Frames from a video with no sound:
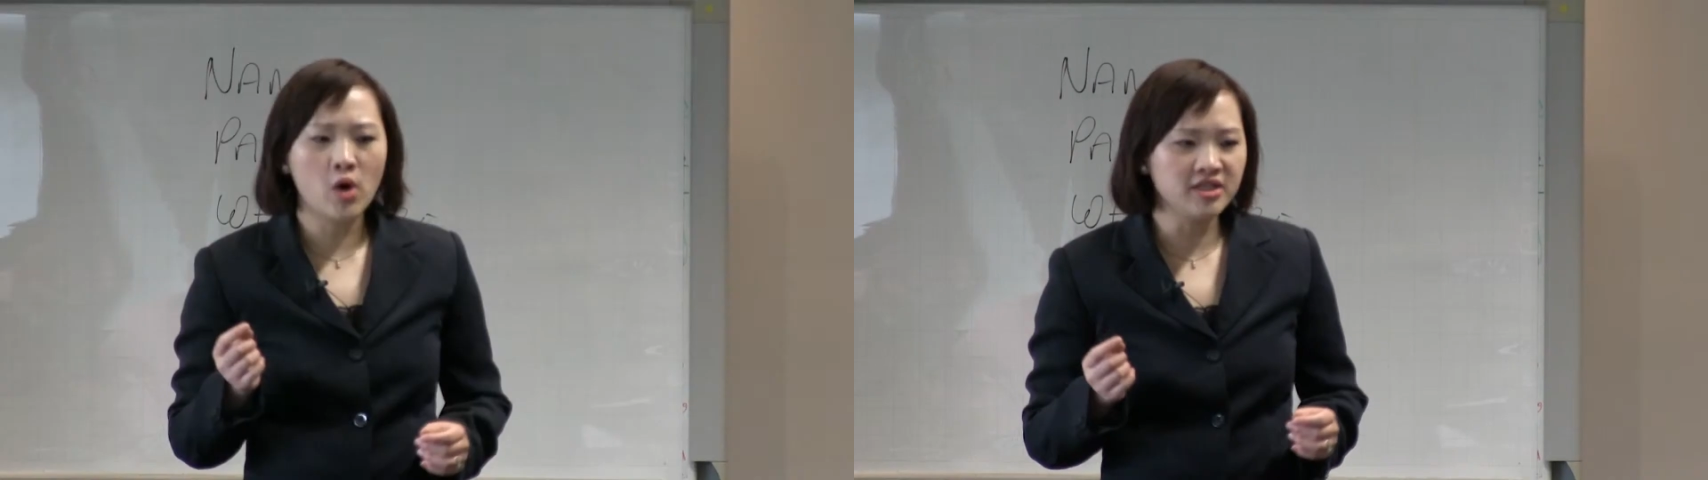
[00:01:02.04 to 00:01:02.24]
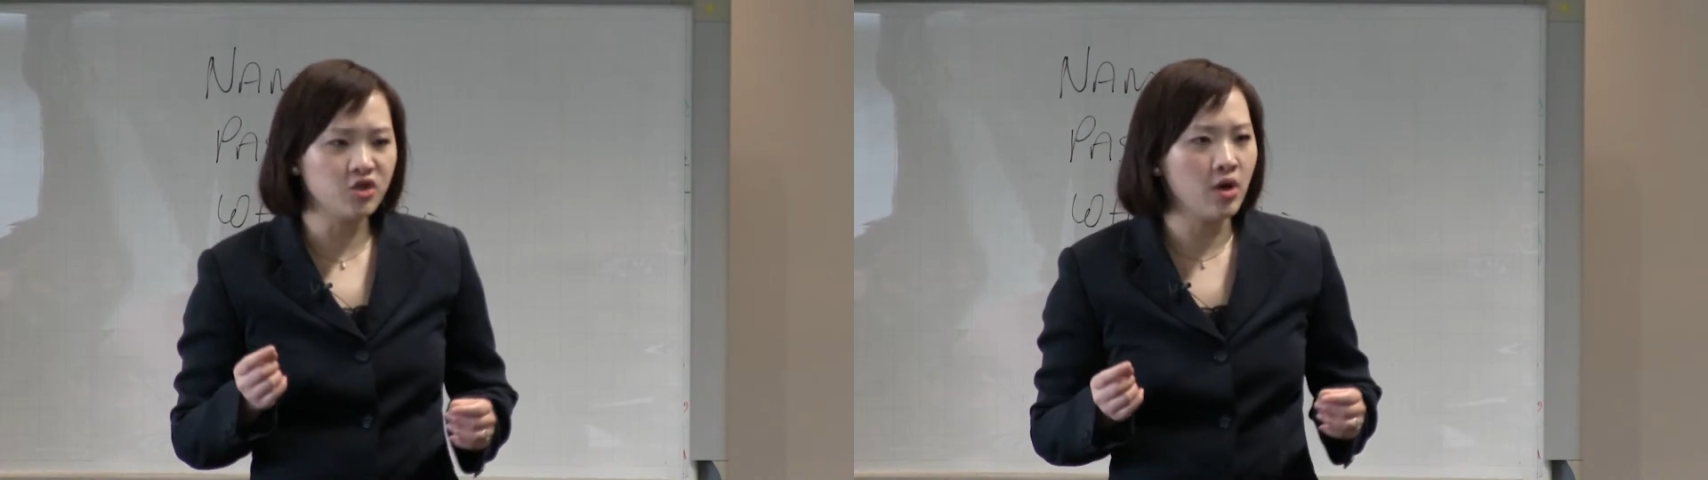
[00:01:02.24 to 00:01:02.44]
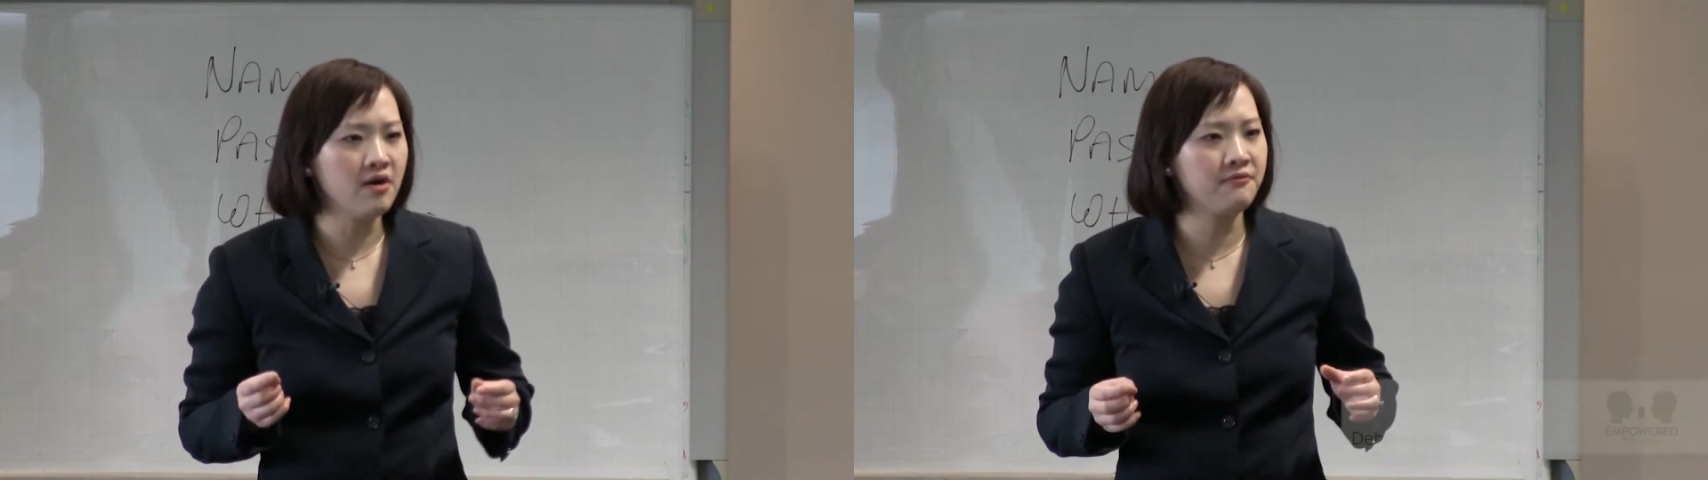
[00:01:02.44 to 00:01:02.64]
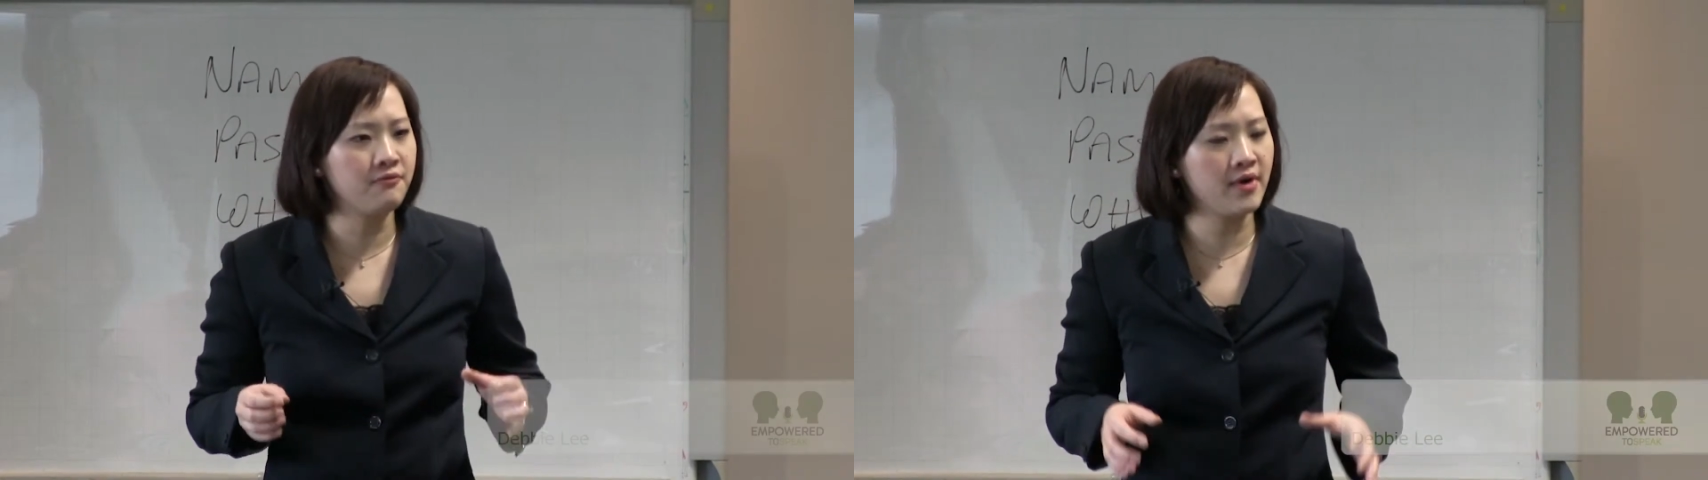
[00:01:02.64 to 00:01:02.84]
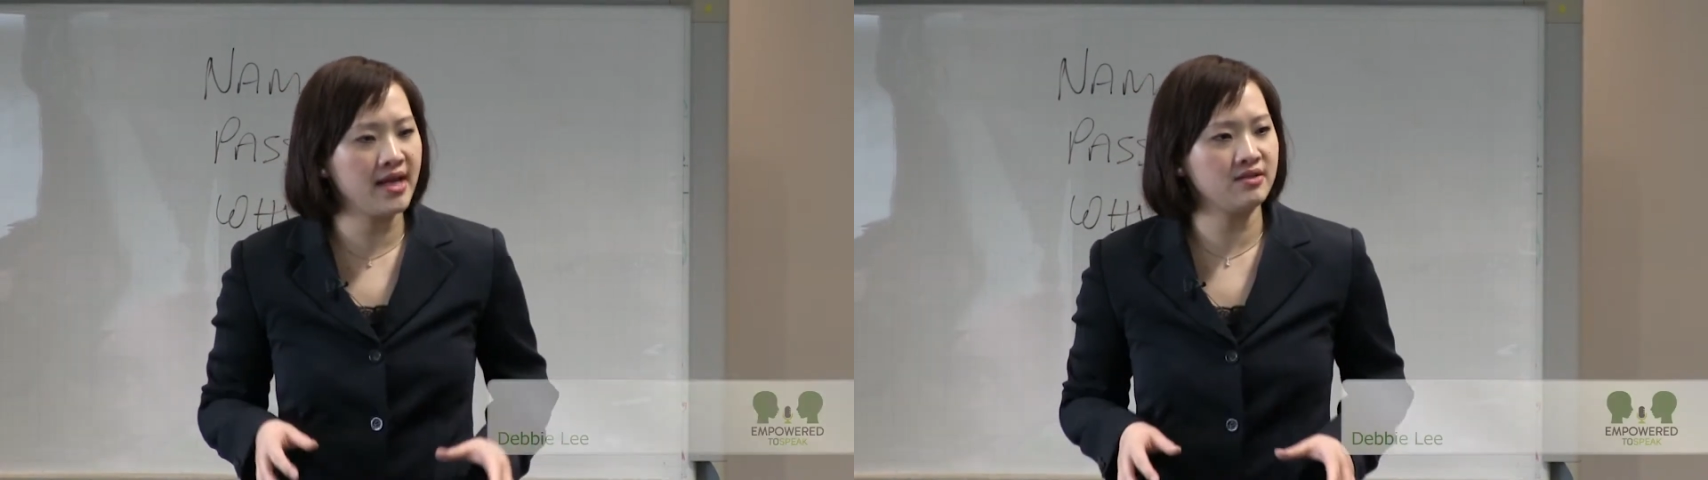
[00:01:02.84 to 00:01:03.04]
What you're
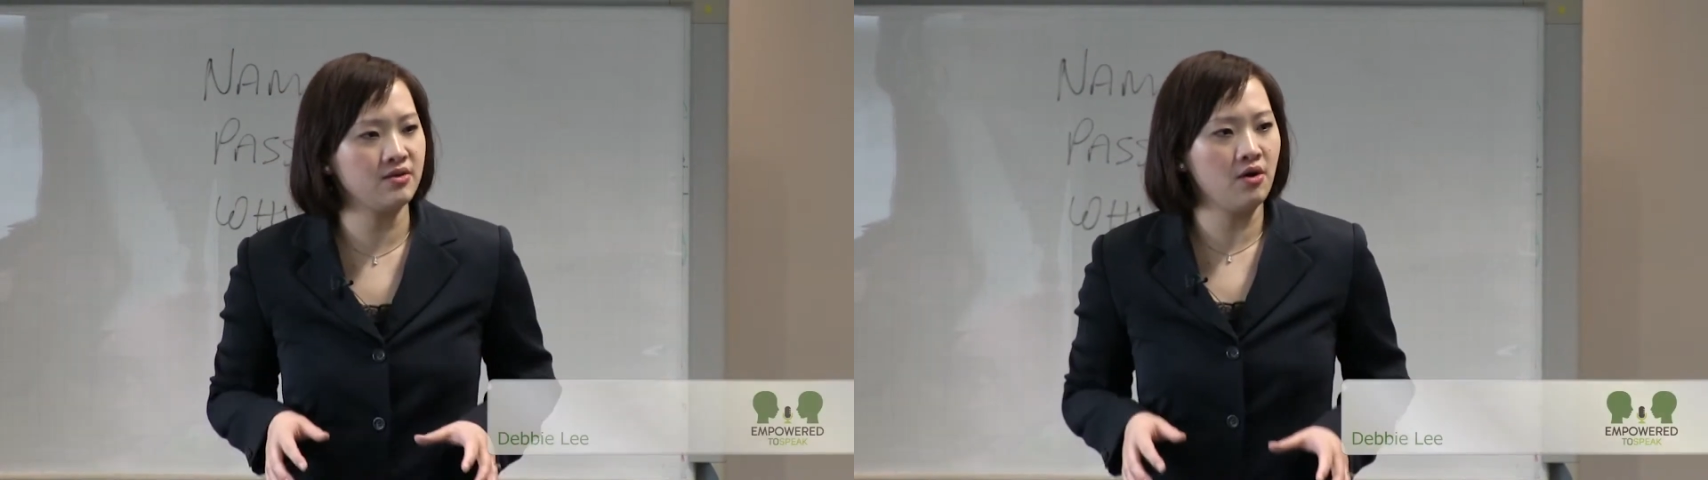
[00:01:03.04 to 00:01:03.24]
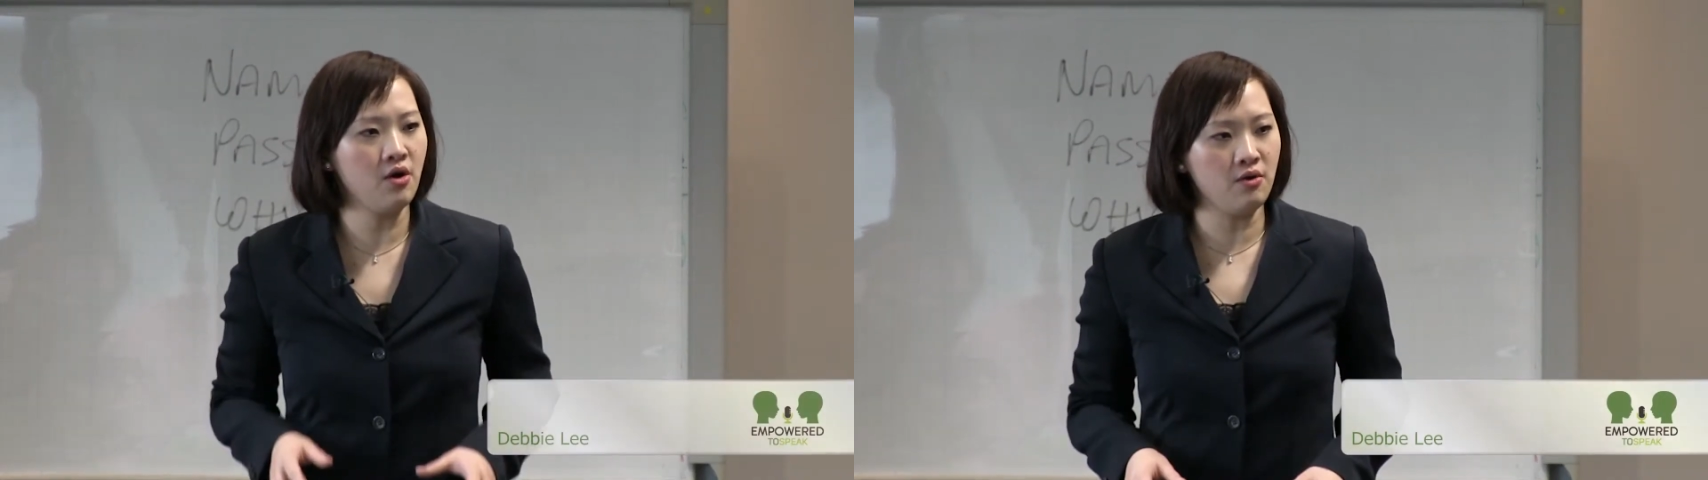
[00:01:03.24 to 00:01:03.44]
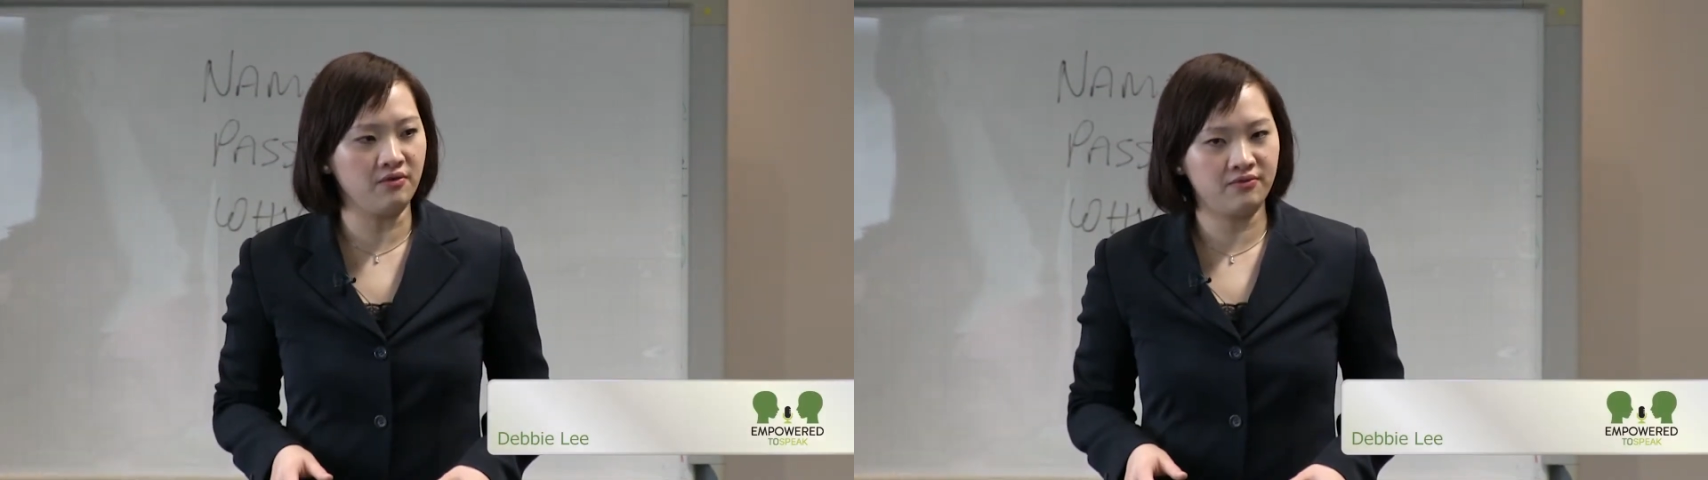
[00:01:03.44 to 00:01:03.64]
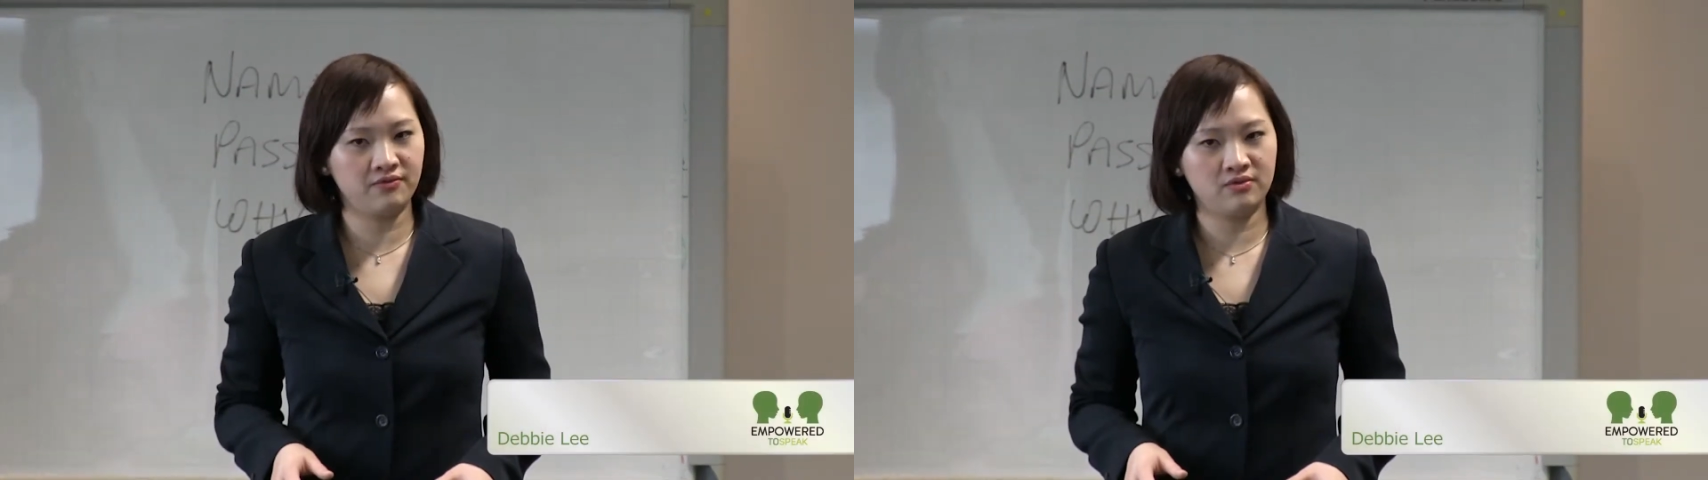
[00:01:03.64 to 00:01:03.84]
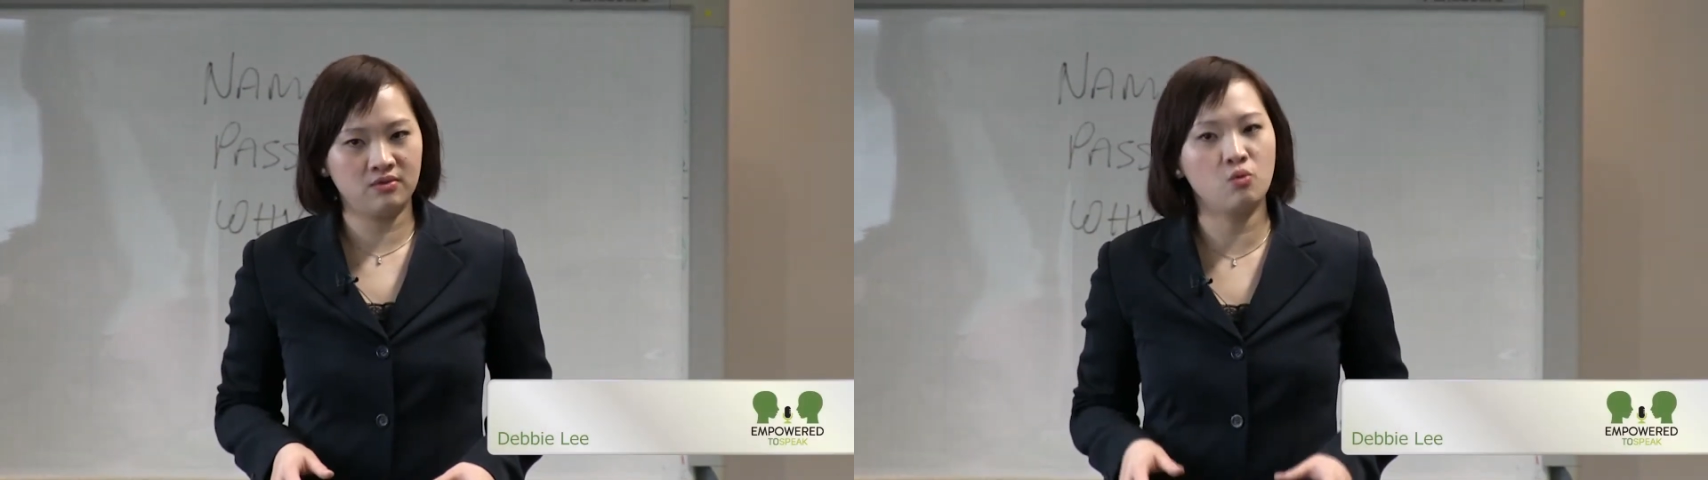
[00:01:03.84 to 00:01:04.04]
afraid
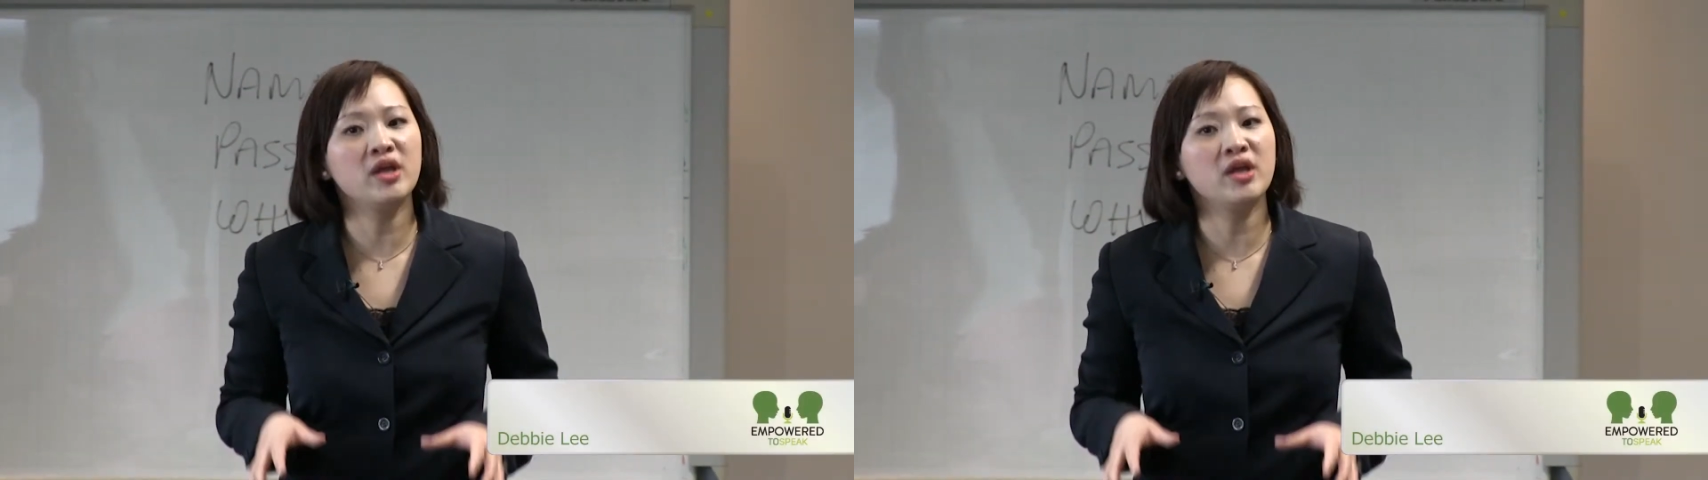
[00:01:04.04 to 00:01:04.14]
of